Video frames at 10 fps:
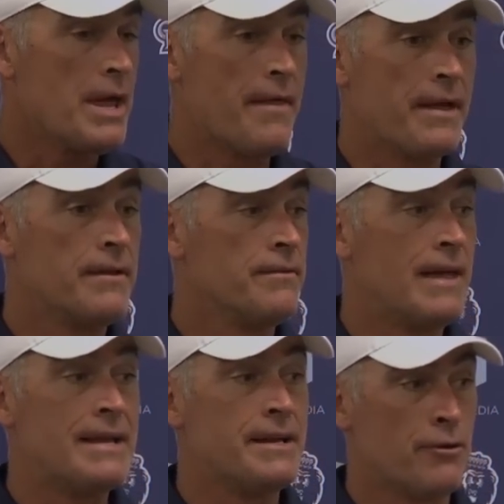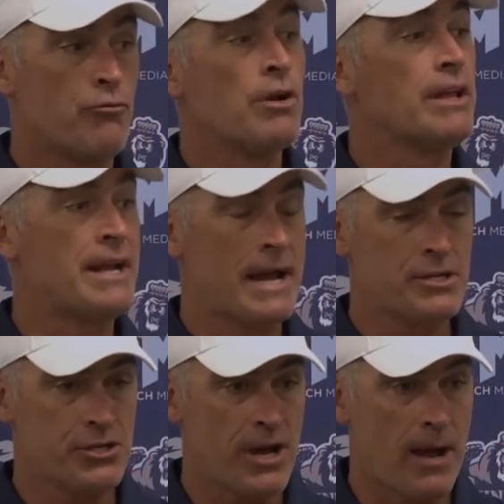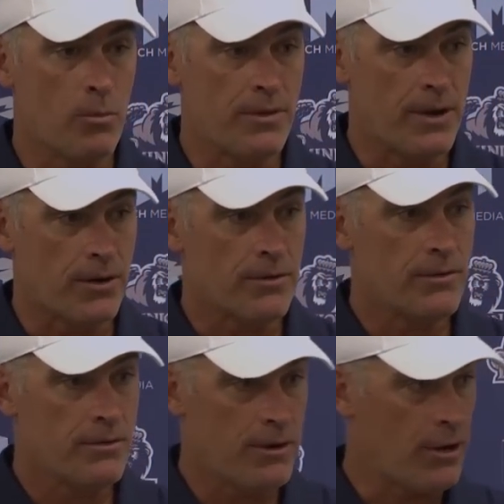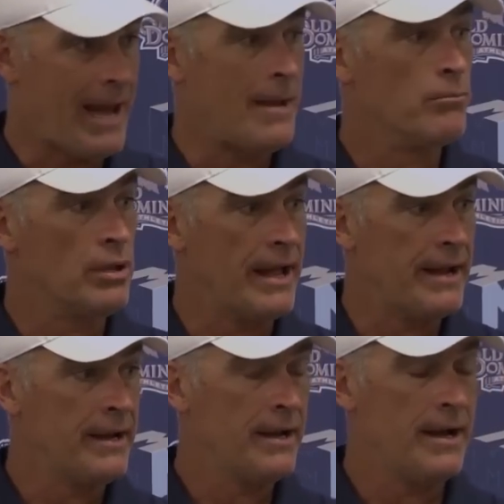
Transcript: Yeah, they did a really nice job with their game plan.